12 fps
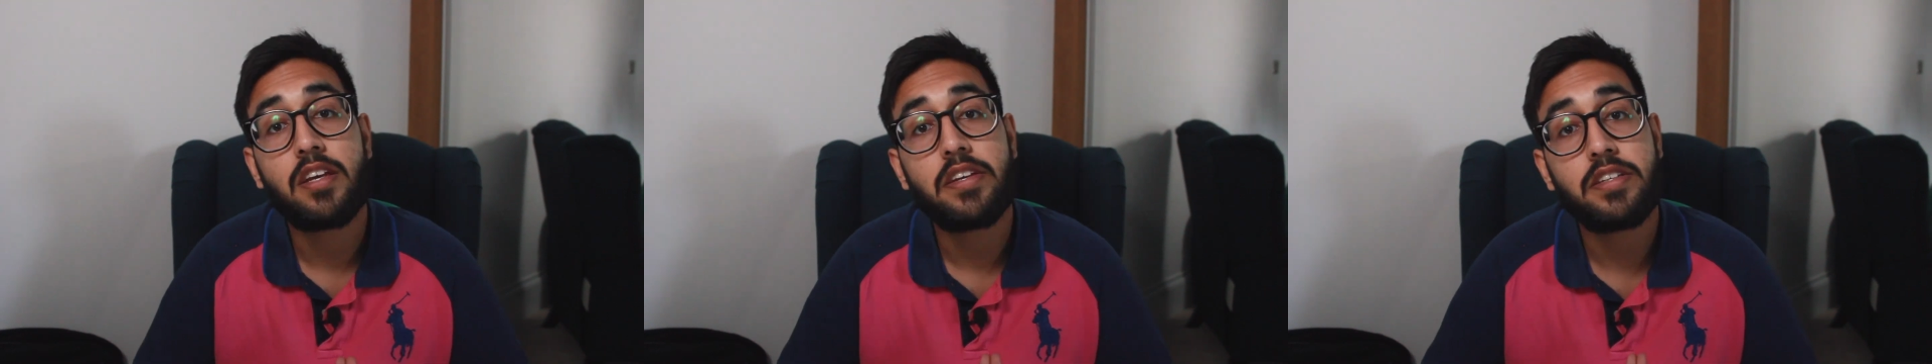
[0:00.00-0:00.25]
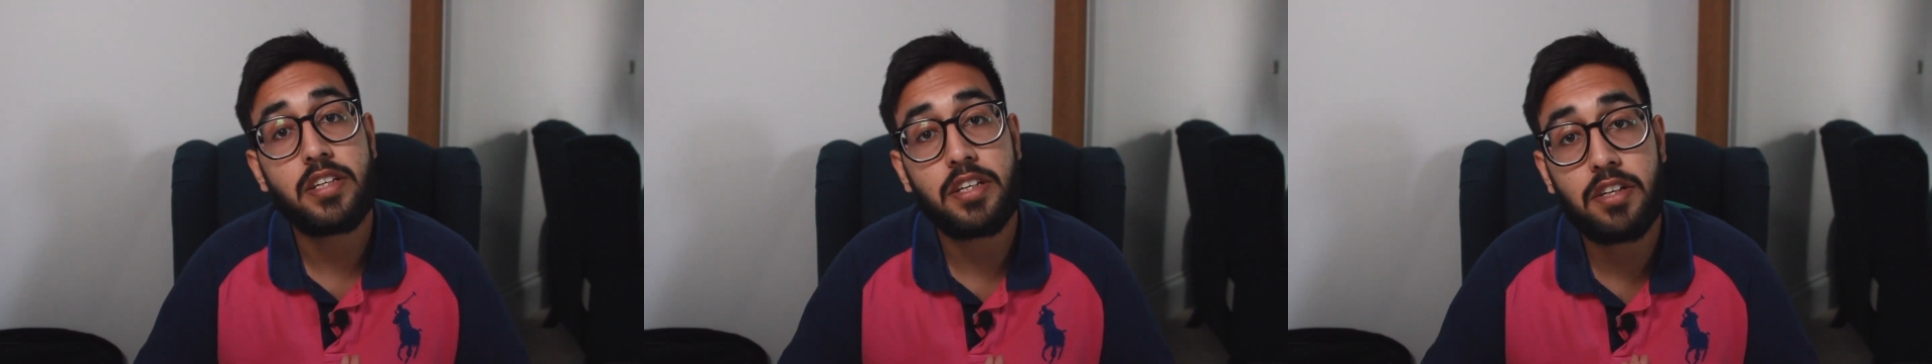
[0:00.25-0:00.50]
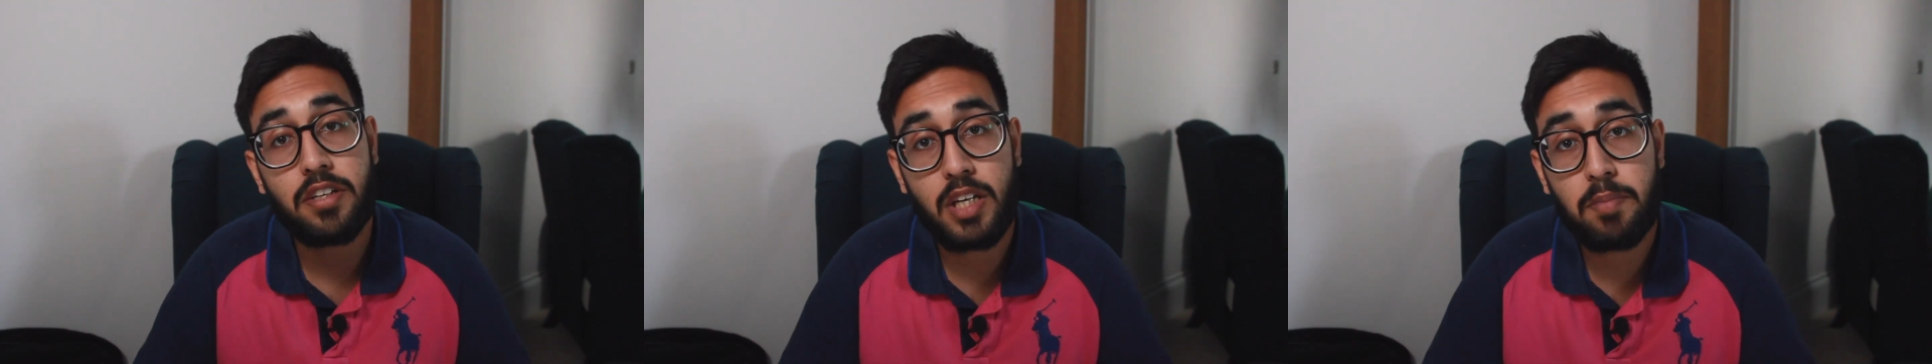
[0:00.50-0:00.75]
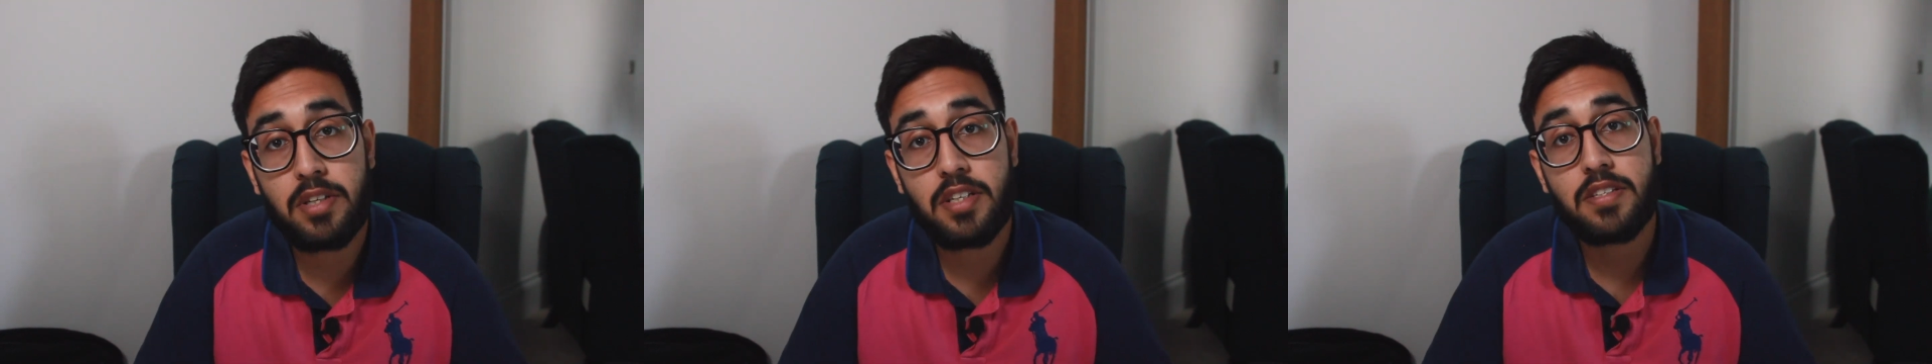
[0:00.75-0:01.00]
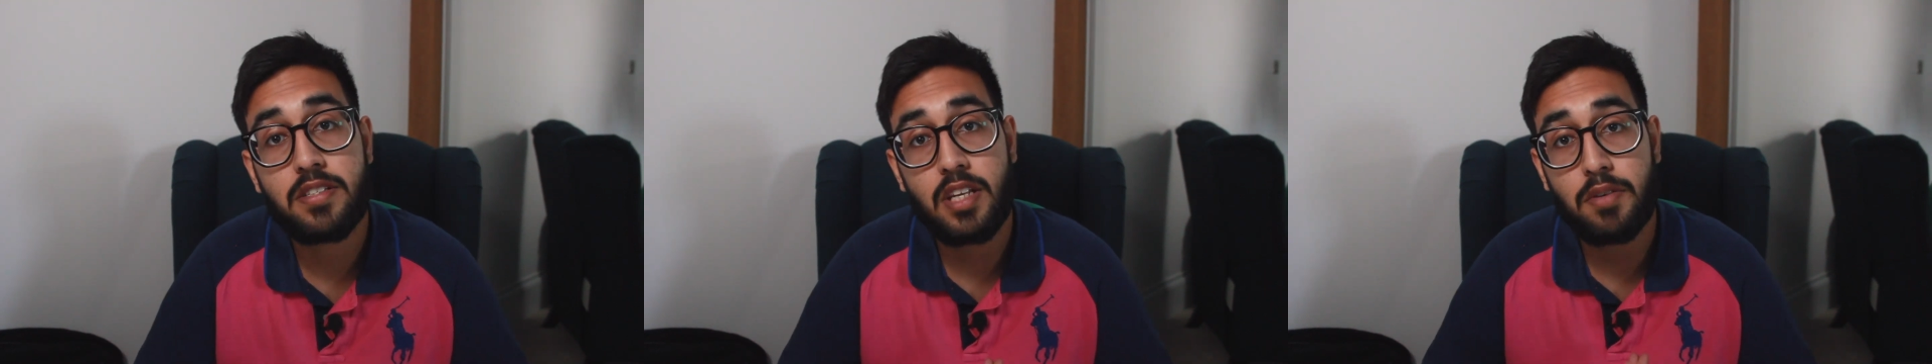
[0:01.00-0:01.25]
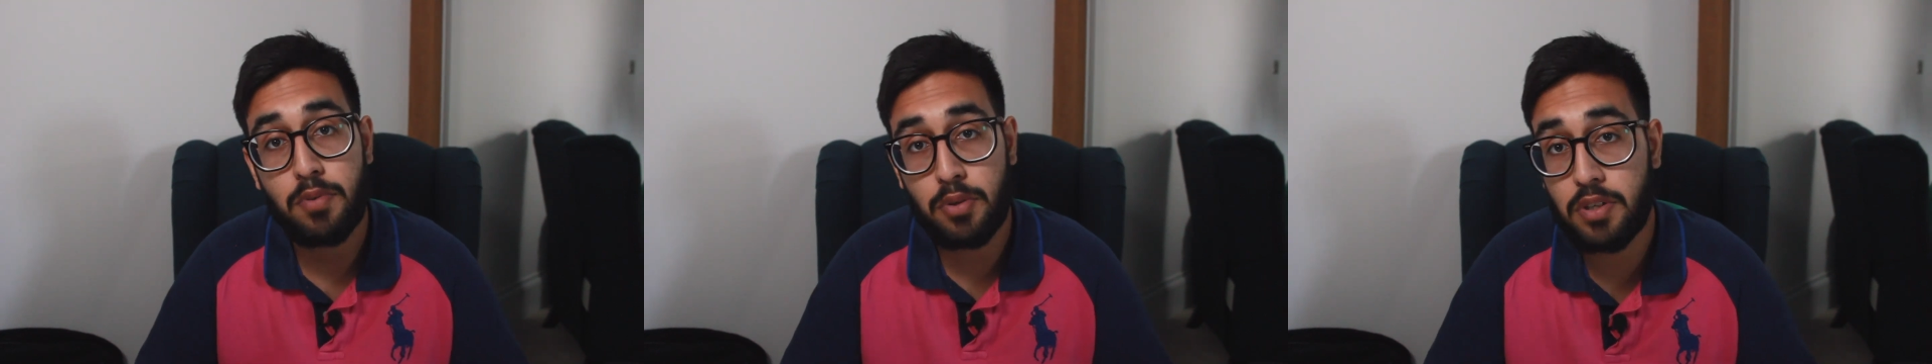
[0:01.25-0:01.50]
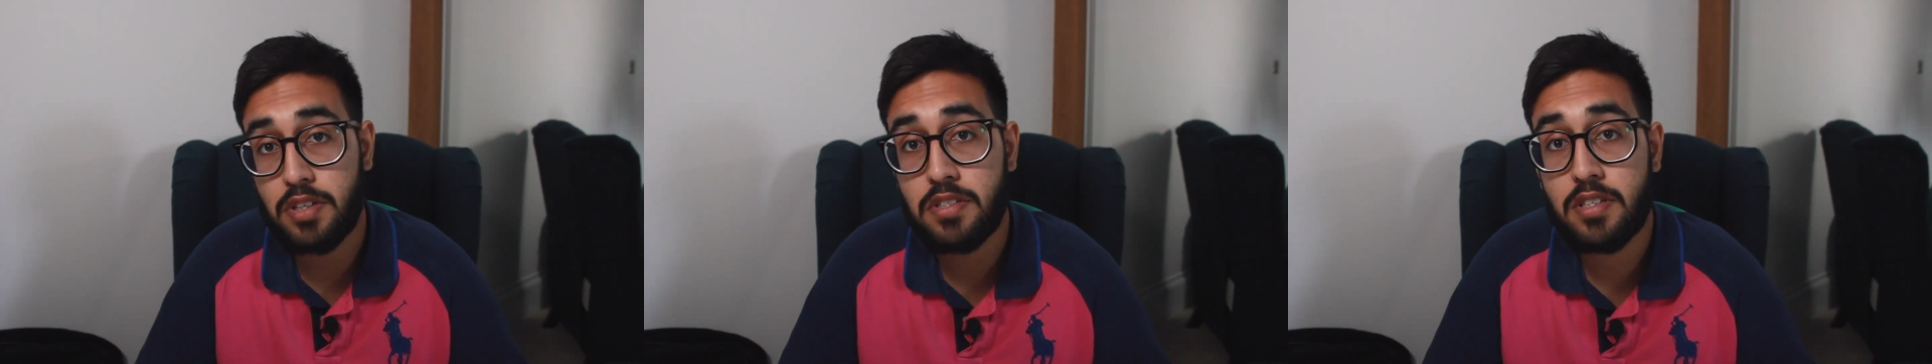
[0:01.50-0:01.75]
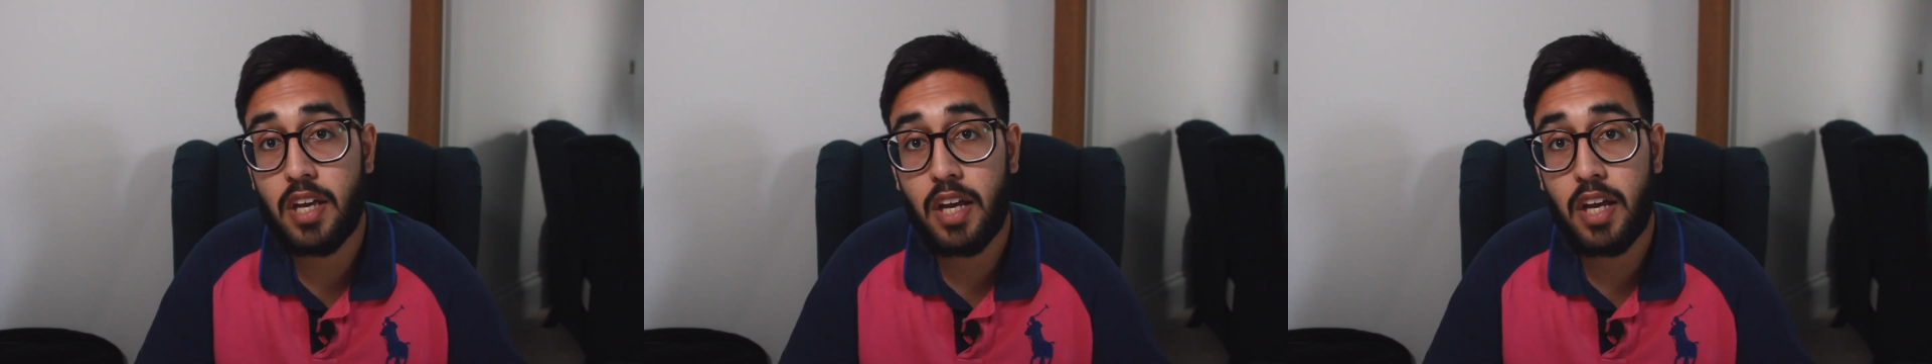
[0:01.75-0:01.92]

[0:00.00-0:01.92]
Stay determined, stay focused,